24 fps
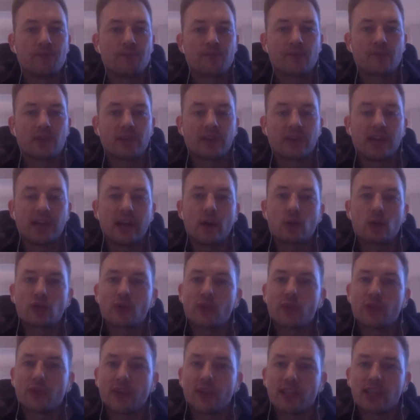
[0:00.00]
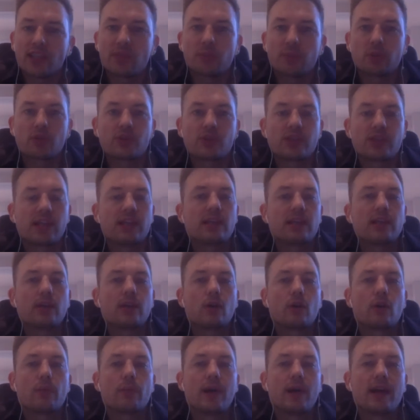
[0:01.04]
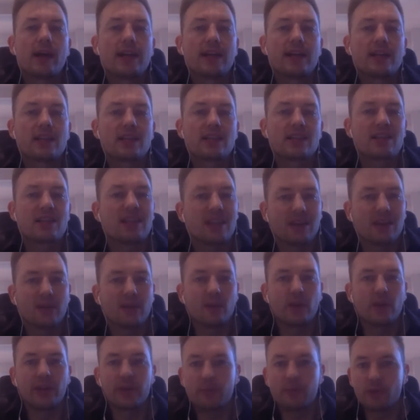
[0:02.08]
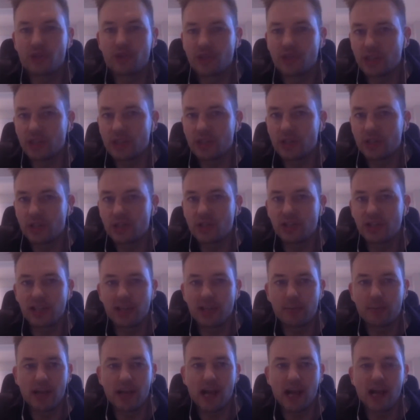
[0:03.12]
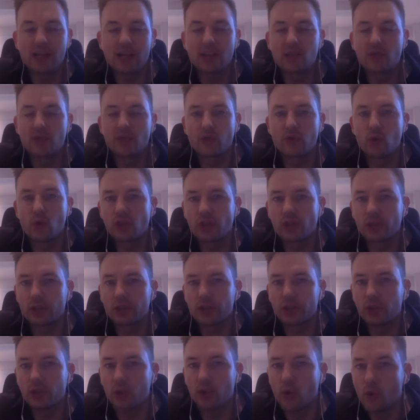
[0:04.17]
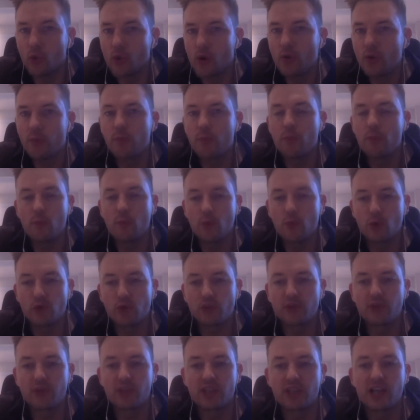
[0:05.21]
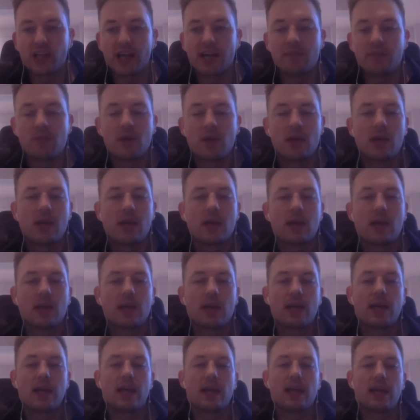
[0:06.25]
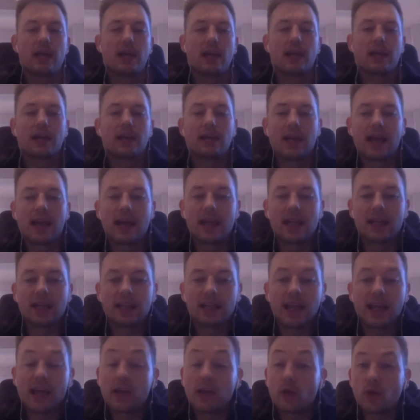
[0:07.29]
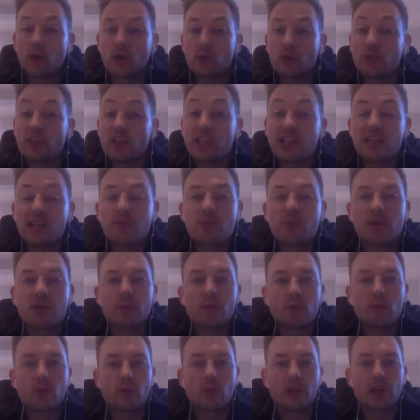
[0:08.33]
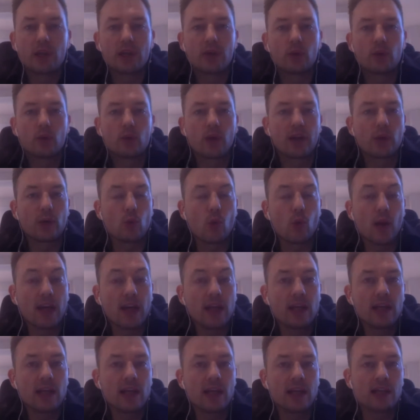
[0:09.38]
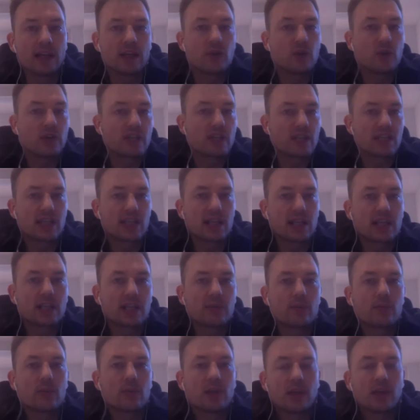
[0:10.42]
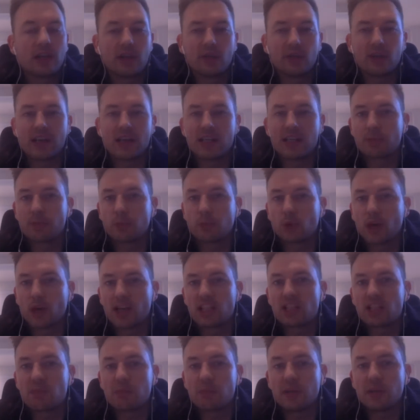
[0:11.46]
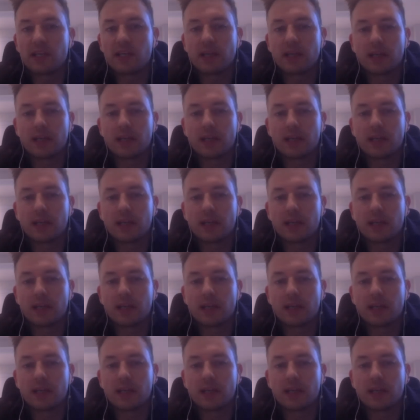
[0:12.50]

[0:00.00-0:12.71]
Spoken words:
There are also flexible staking on Binance, where the percentage, the API is of course a lot lower most of the time. And there you can redeem them right away, and then you can sell them if there's a price spike.